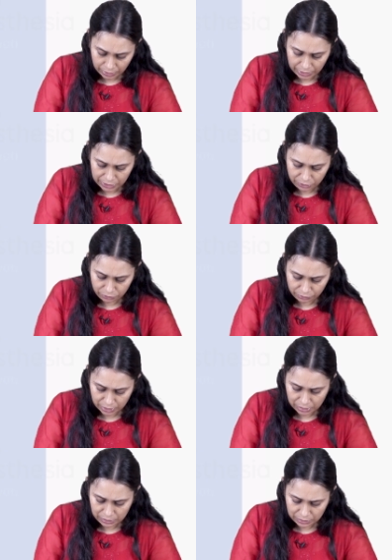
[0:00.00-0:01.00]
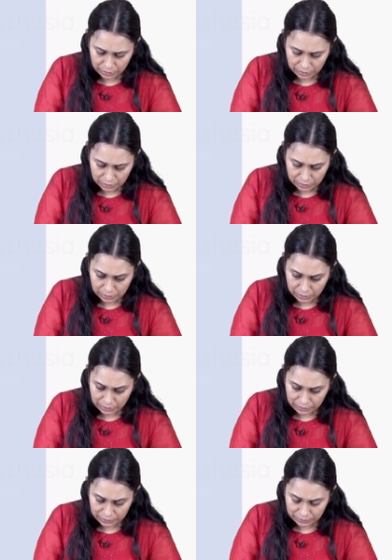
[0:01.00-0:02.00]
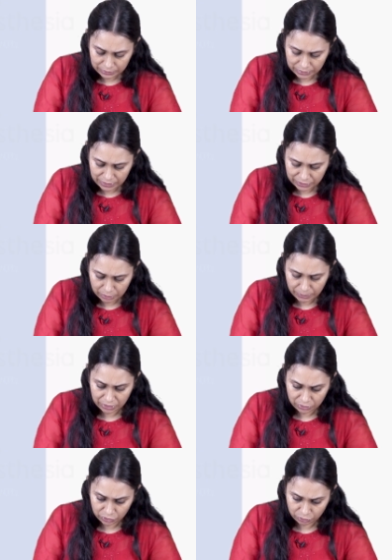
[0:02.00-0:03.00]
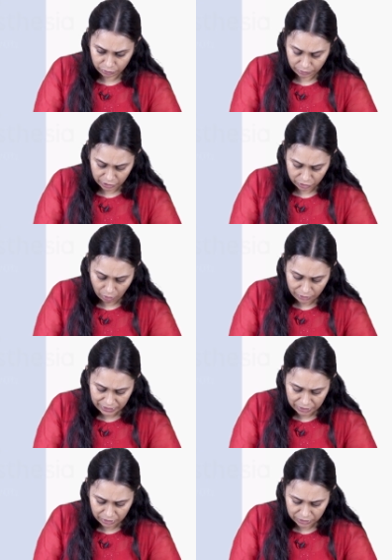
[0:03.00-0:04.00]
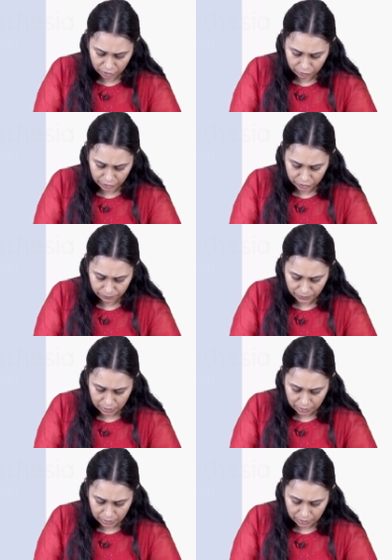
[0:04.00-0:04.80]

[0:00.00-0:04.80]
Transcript: into the systemic circulation or central circulation.